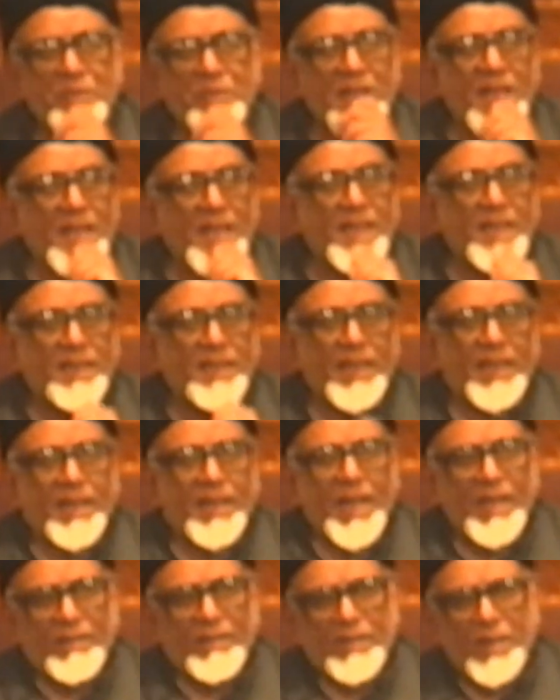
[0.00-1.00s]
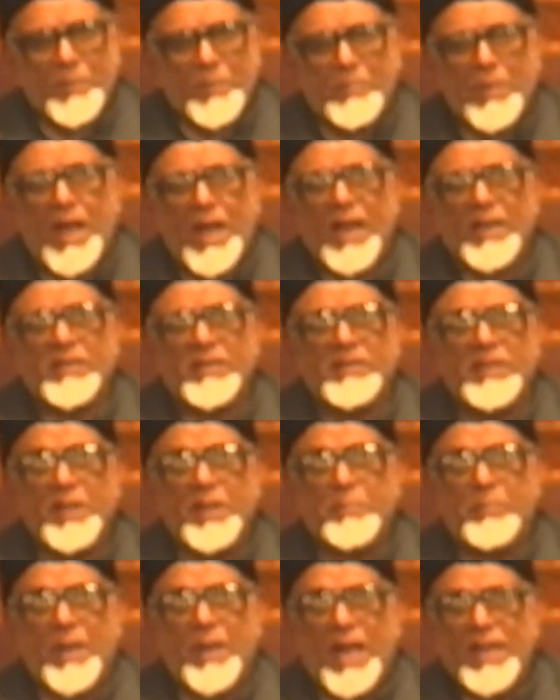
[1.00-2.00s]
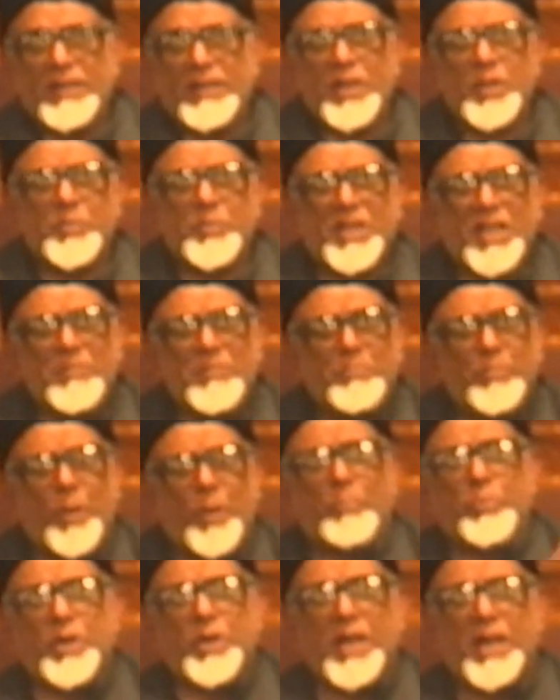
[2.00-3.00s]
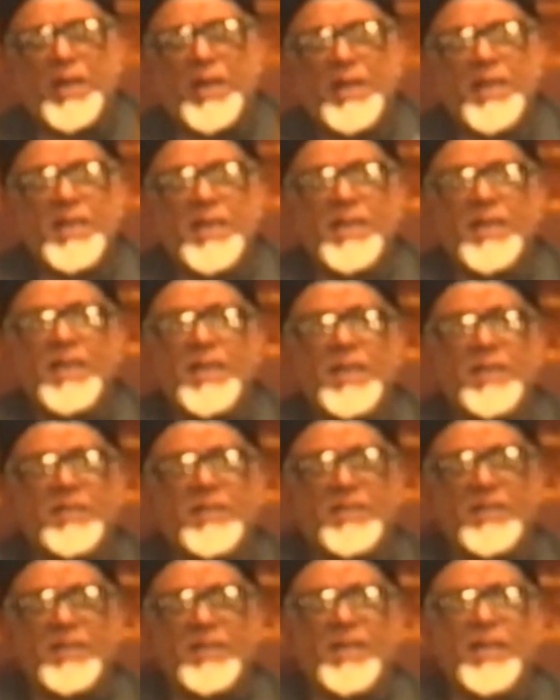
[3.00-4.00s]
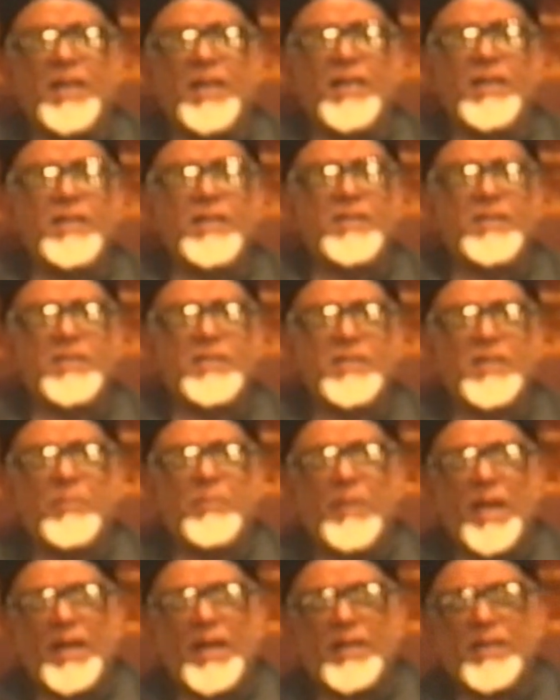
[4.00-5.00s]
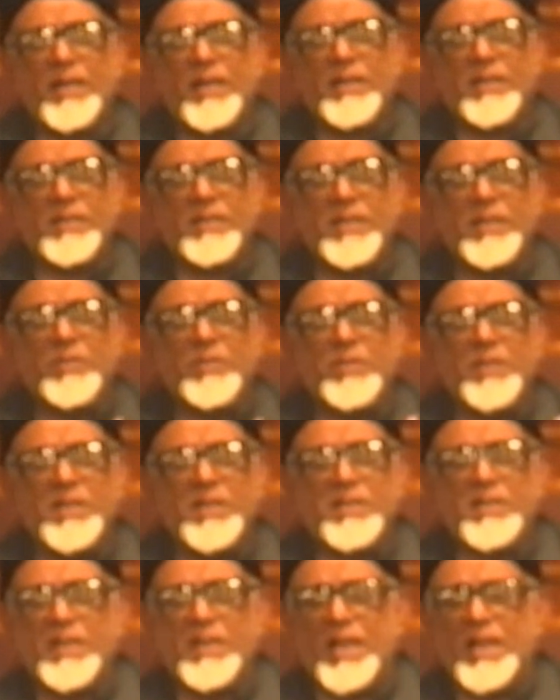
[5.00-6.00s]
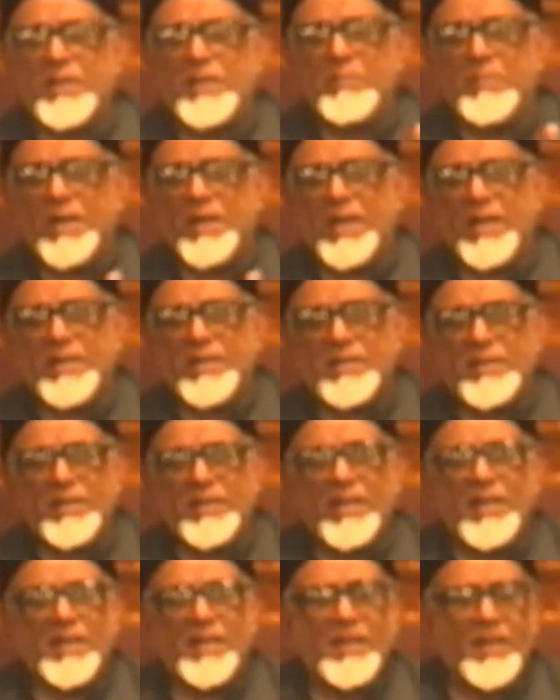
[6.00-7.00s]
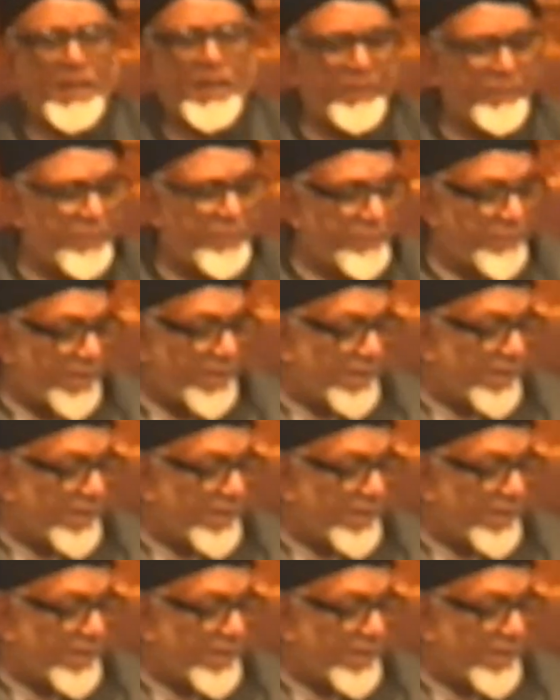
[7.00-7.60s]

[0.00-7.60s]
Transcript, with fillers: suddenly they get that path. That path has become popular. It is in England, it is in America, it is in Indonesia, in Malaysia,